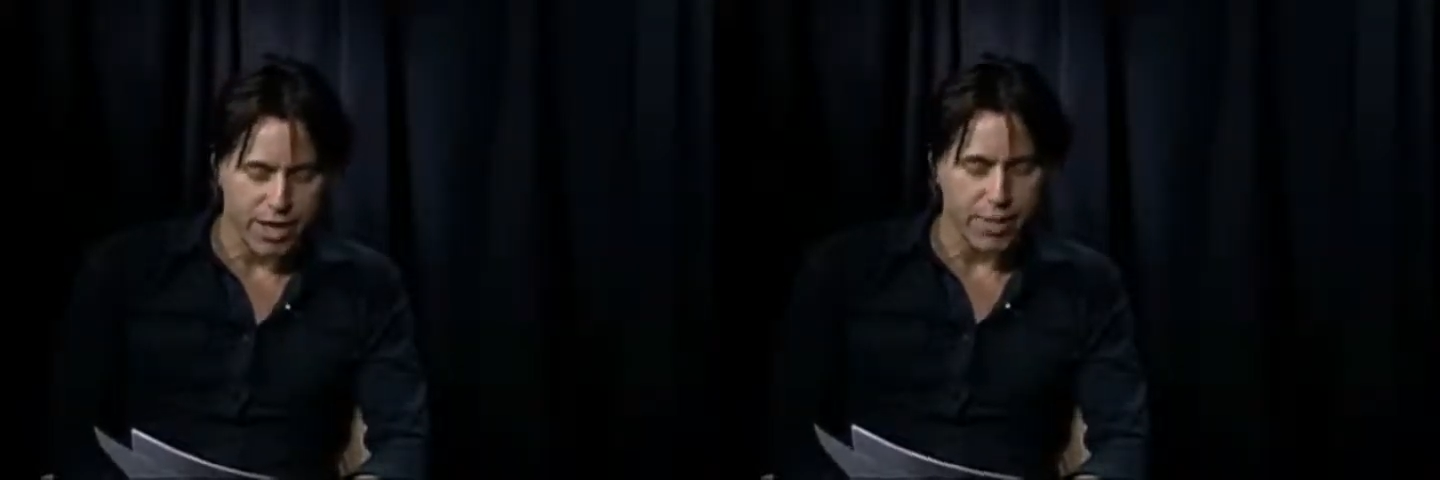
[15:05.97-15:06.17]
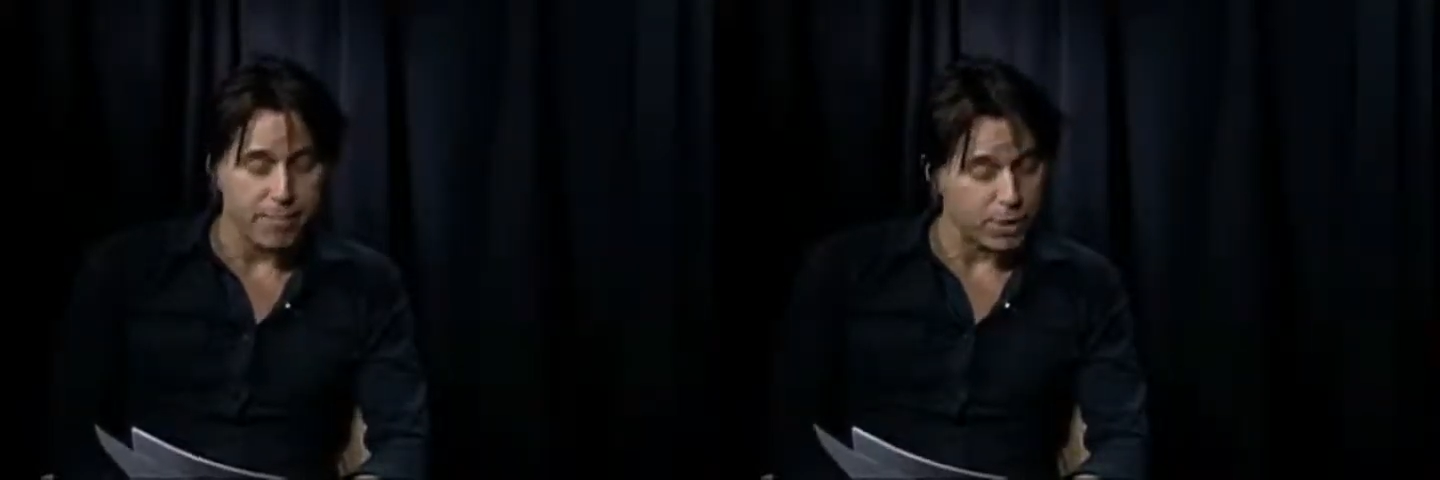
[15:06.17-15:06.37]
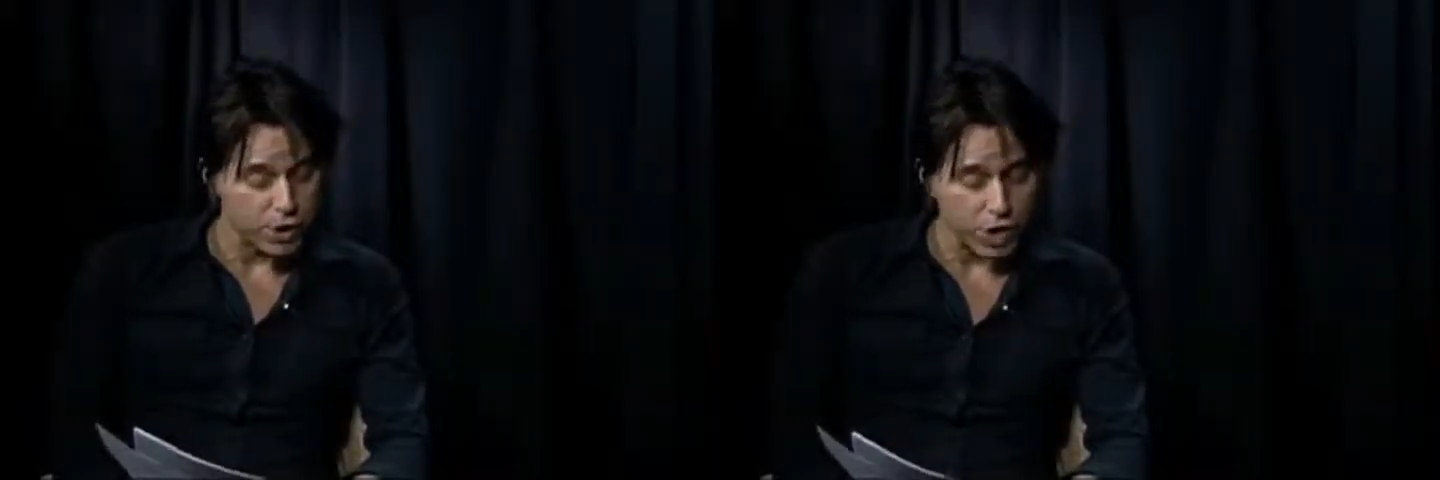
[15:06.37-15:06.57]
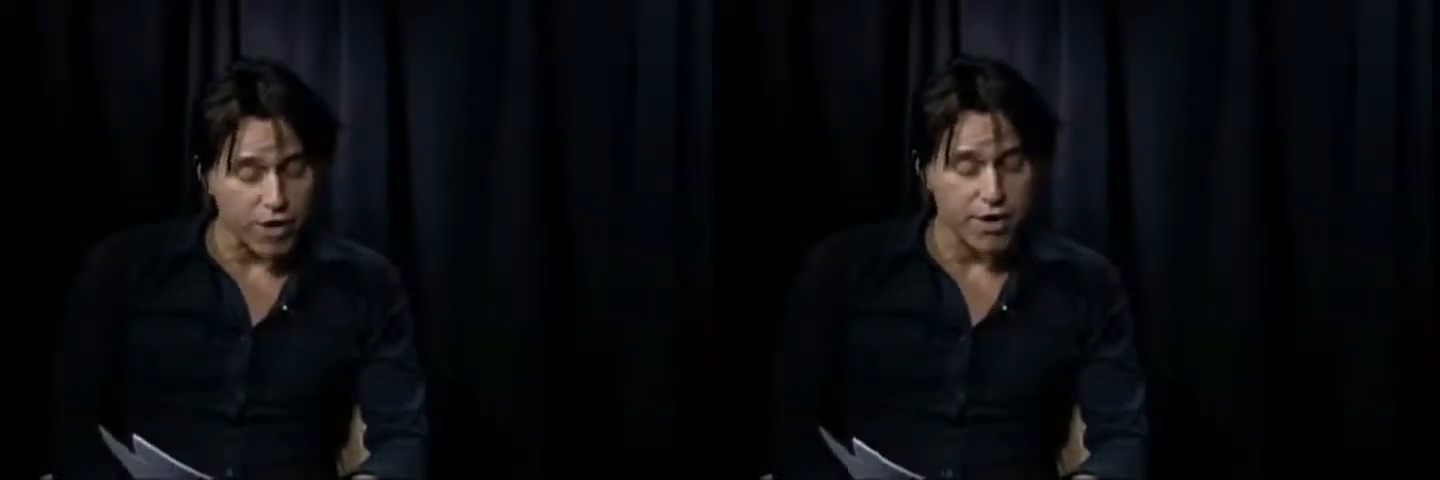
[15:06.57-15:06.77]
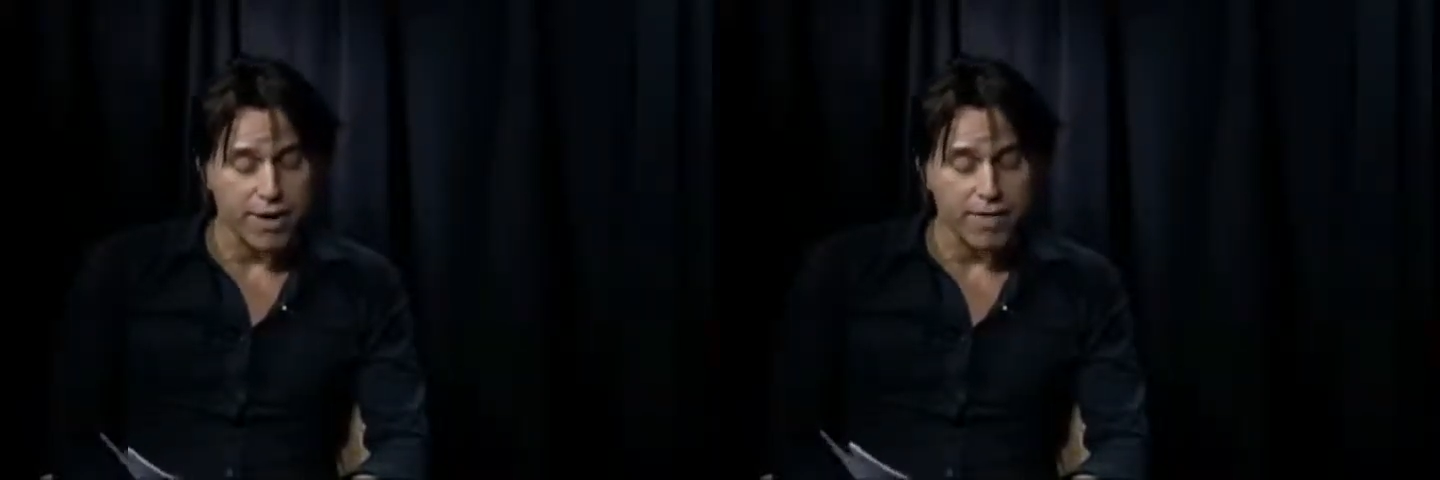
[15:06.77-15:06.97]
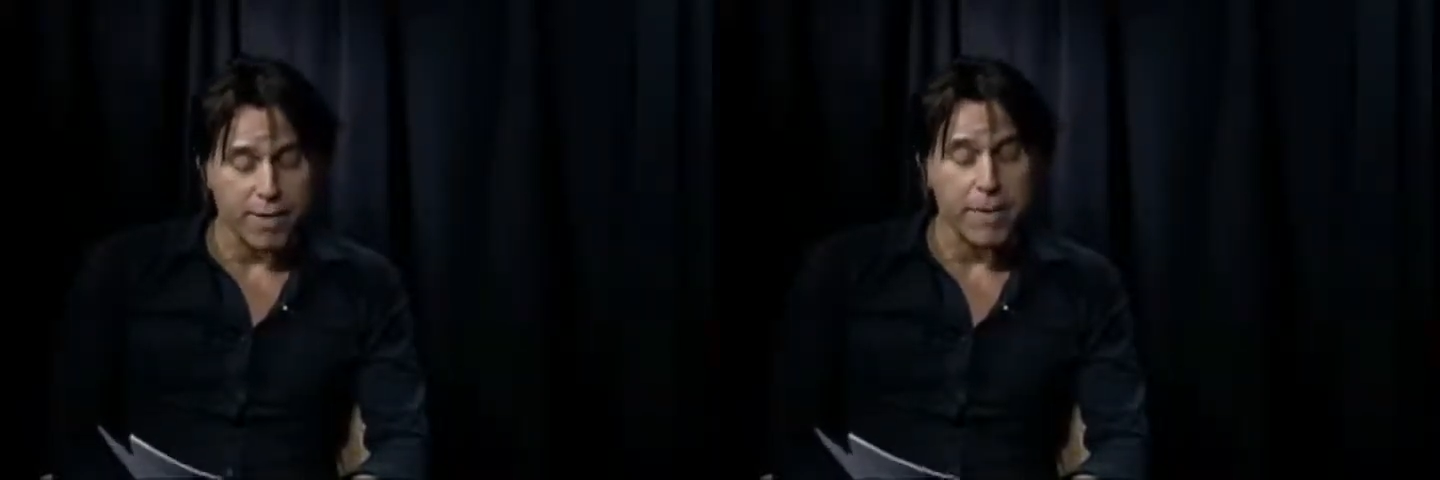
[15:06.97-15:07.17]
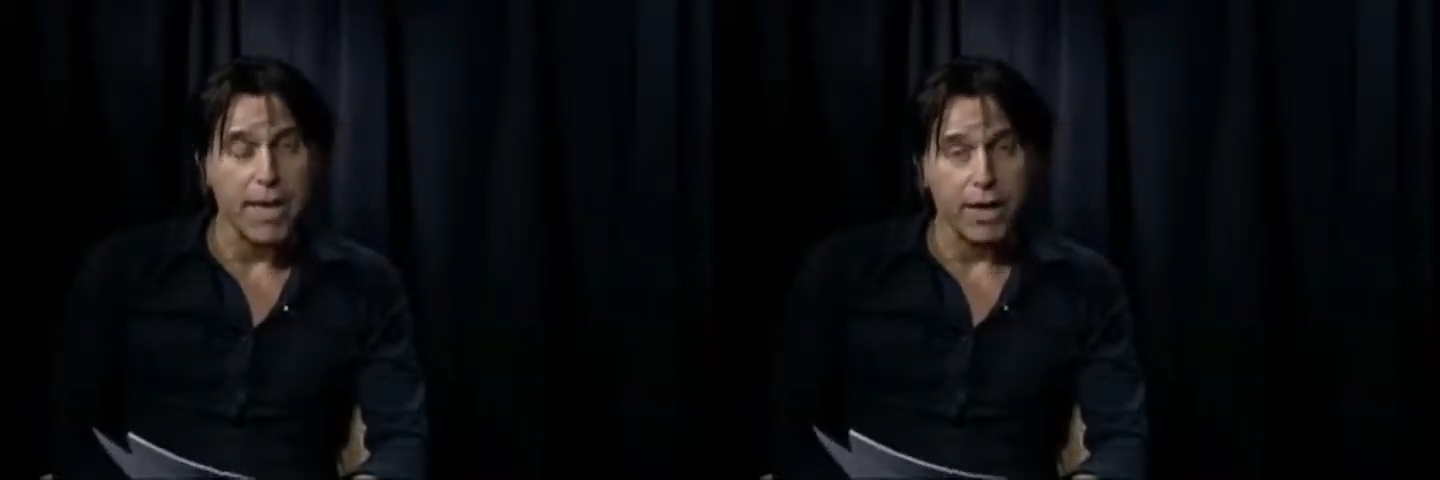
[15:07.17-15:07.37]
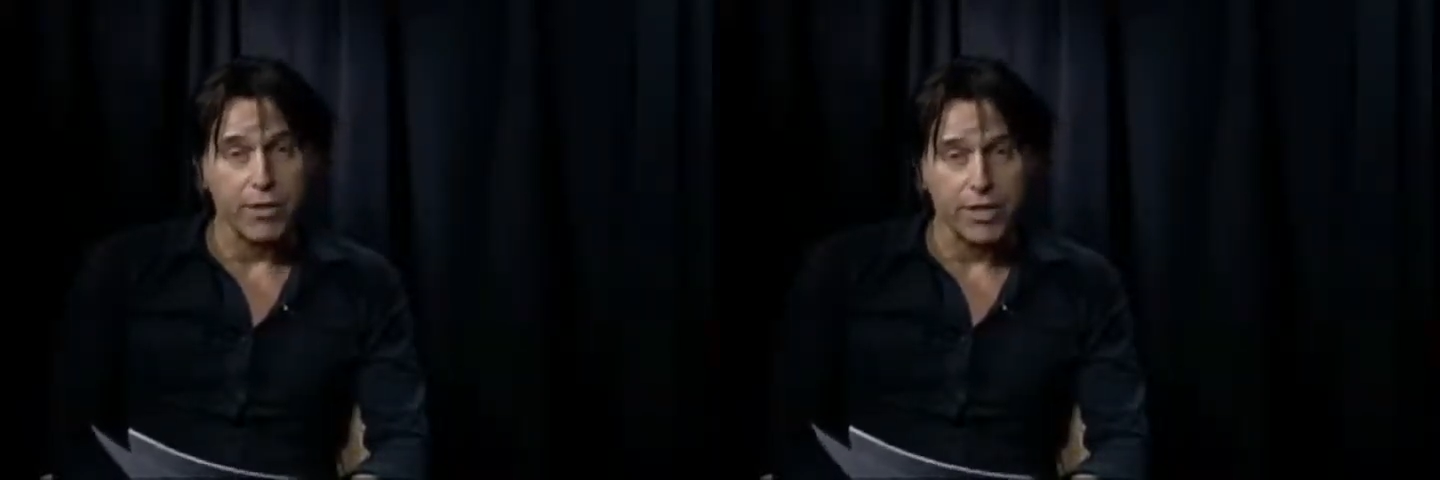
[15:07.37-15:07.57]
The majority of them
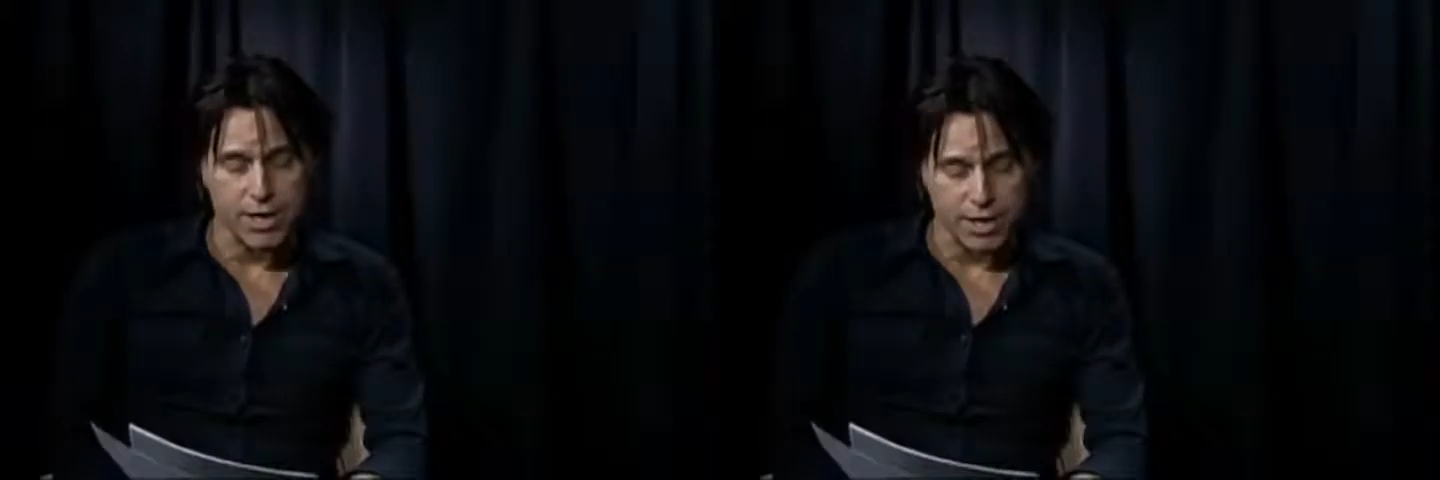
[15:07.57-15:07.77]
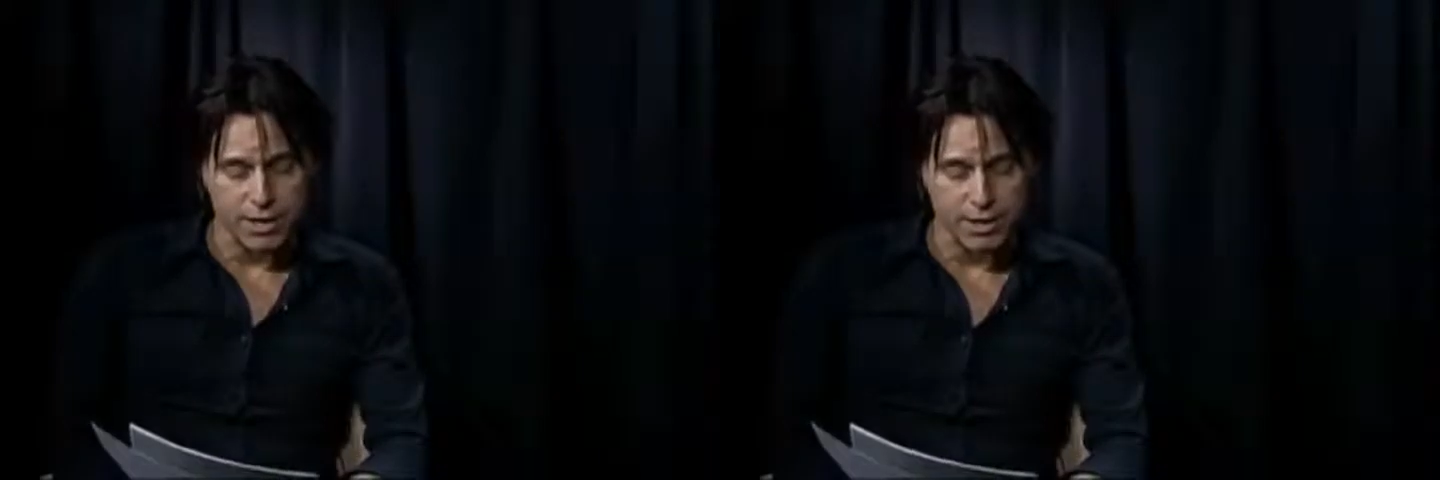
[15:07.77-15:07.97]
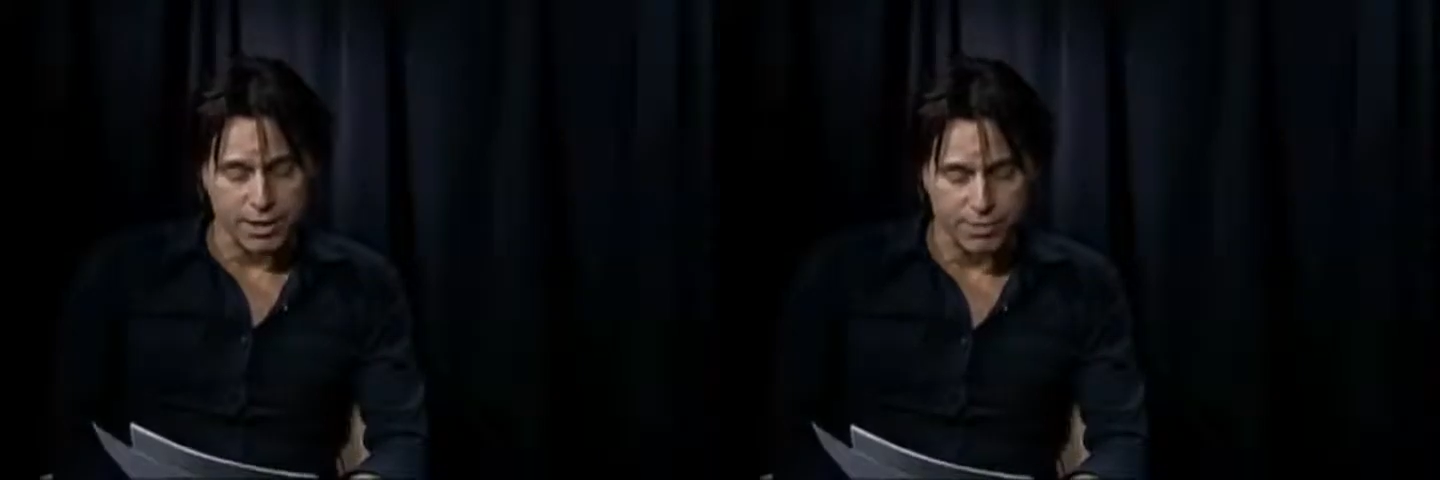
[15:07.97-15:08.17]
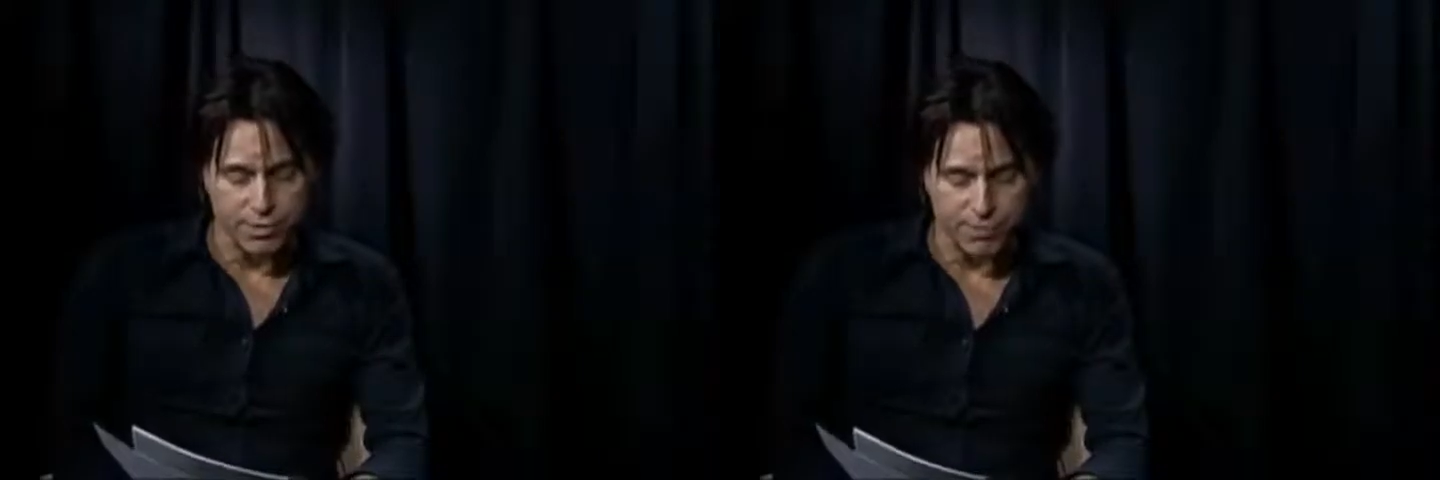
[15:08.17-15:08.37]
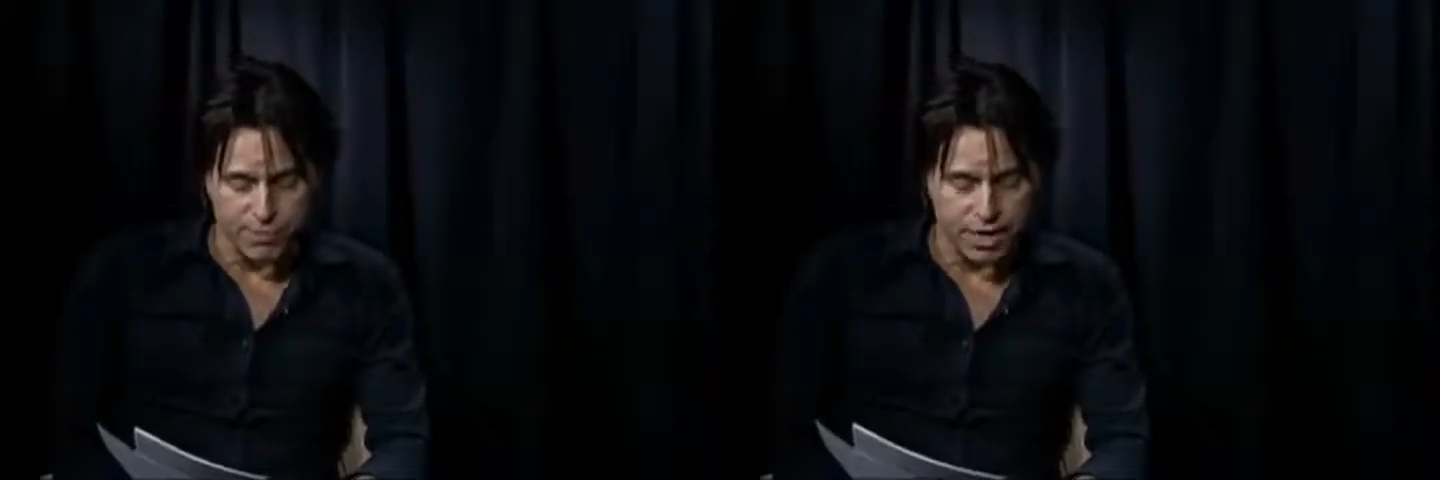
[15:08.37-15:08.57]
healthy young adults.